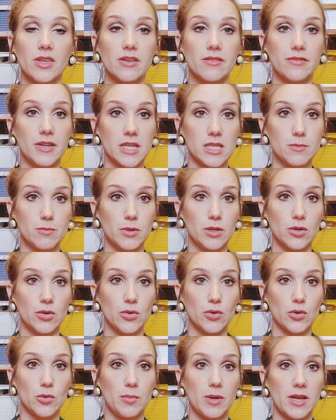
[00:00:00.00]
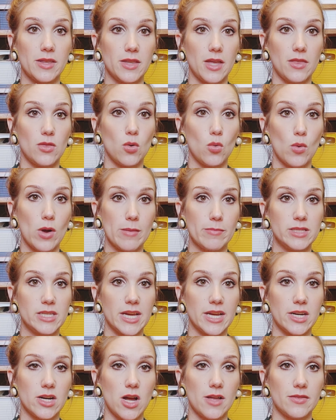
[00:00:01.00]
Facebook group, and then the
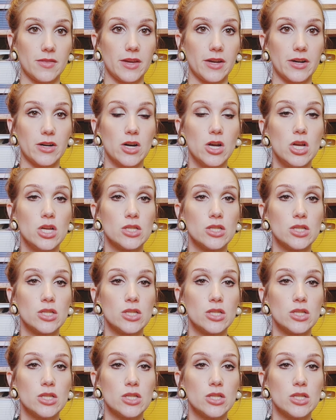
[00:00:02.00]
website on there.